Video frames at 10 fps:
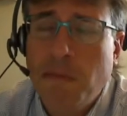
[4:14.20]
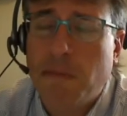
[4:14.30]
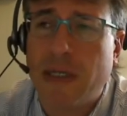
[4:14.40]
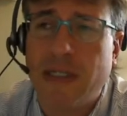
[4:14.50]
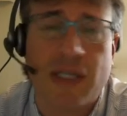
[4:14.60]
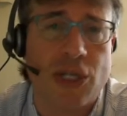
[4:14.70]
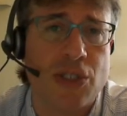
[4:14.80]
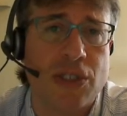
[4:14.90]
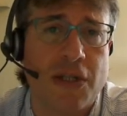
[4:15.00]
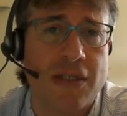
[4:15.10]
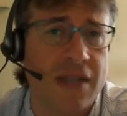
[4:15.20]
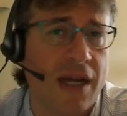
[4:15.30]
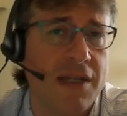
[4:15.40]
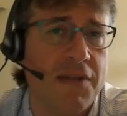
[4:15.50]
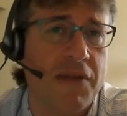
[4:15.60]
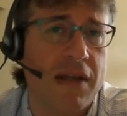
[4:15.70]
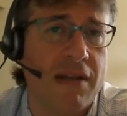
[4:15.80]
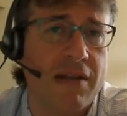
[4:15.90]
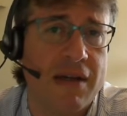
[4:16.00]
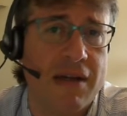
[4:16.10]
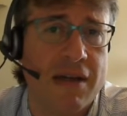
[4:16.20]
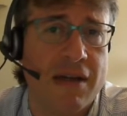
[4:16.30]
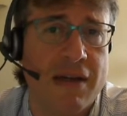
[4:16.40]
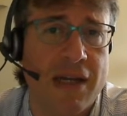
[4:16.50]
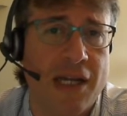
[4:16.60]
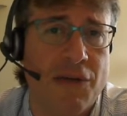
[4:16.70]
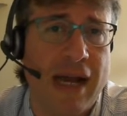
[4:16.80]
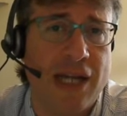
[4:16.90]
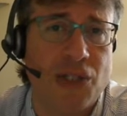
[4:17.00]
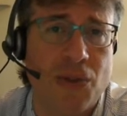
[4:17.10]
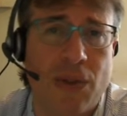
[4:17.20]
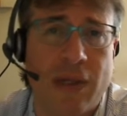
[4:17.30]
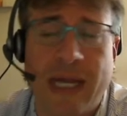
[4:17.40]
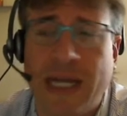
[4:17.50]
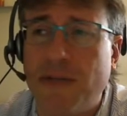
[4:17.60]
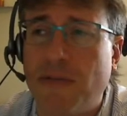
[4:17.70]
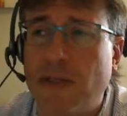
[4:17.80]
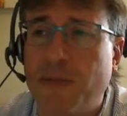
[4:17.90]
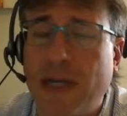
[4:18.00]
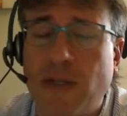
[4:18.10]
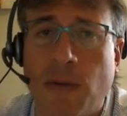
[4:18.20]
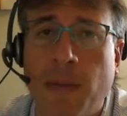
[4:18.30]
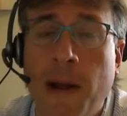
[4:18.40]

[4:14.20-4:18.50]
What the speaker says: discussions on the scientific and rational end of the spectrum,